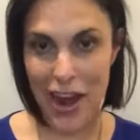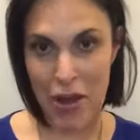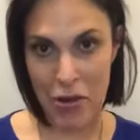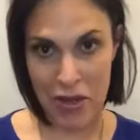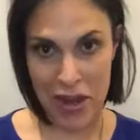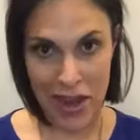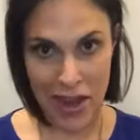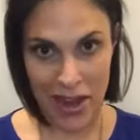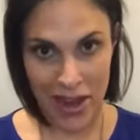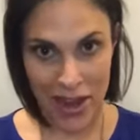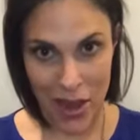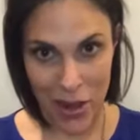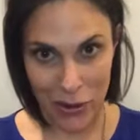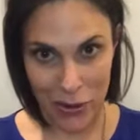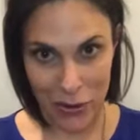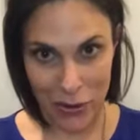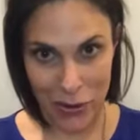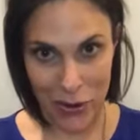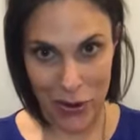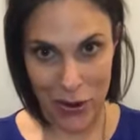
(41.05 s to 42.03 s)
I already
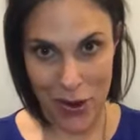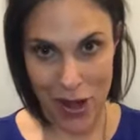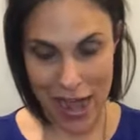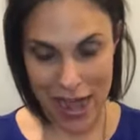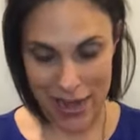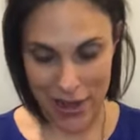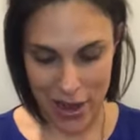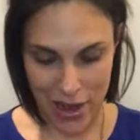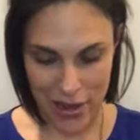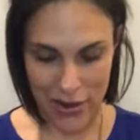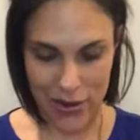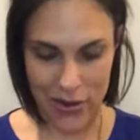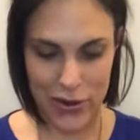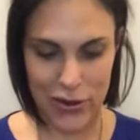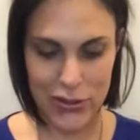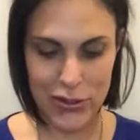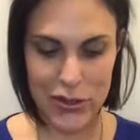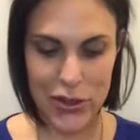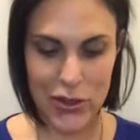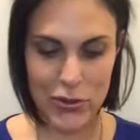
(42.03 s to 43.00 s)
colored her and cut
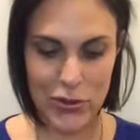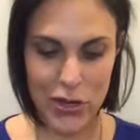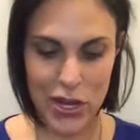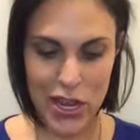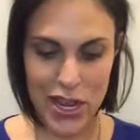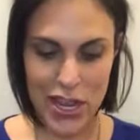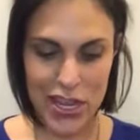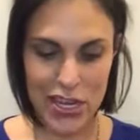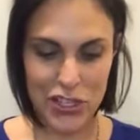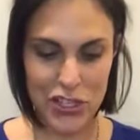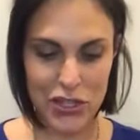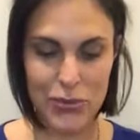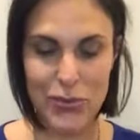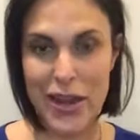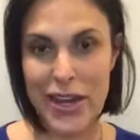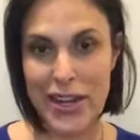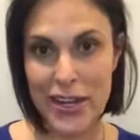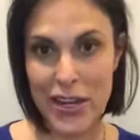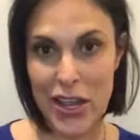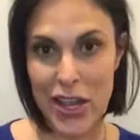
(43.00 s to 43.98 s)
her, so she's
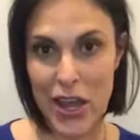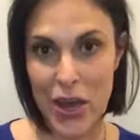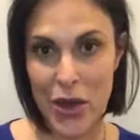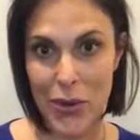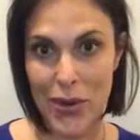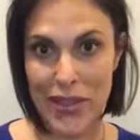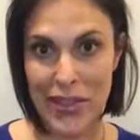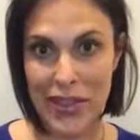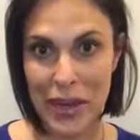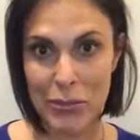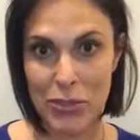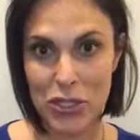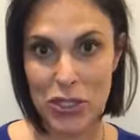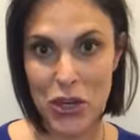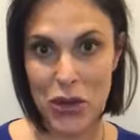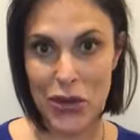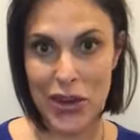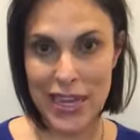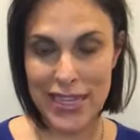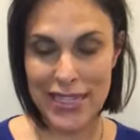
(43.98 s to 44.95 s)
ready to go. And then I'm going to
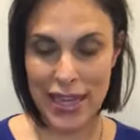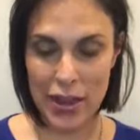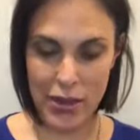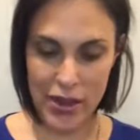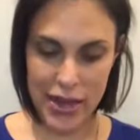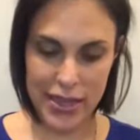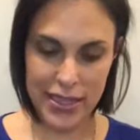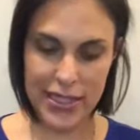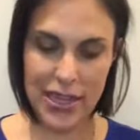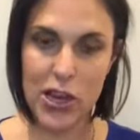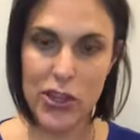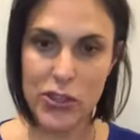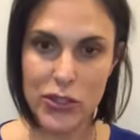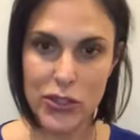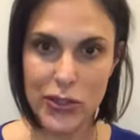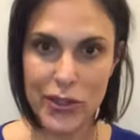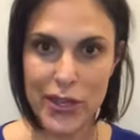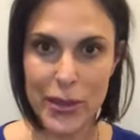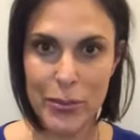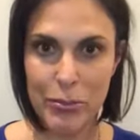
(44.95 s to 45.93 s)
show you guys how I
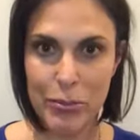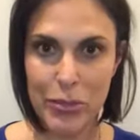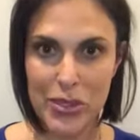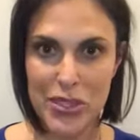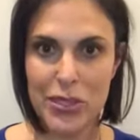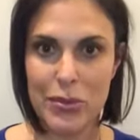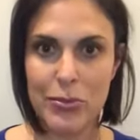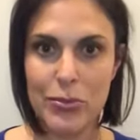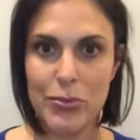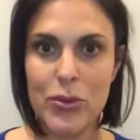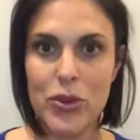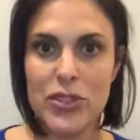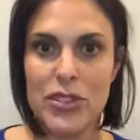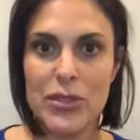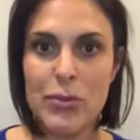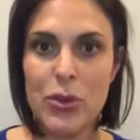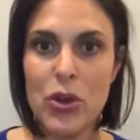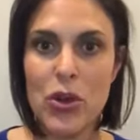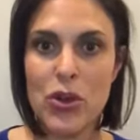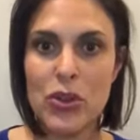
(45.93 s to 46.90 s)
tousle it and put
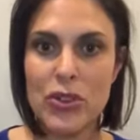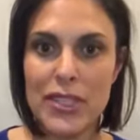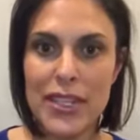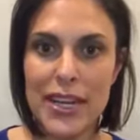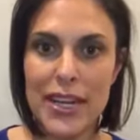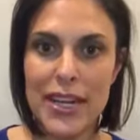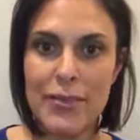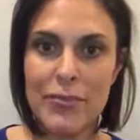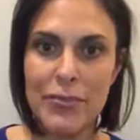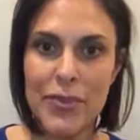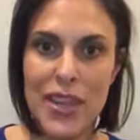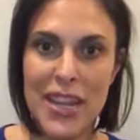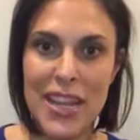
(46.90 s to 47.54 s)
some curls in it.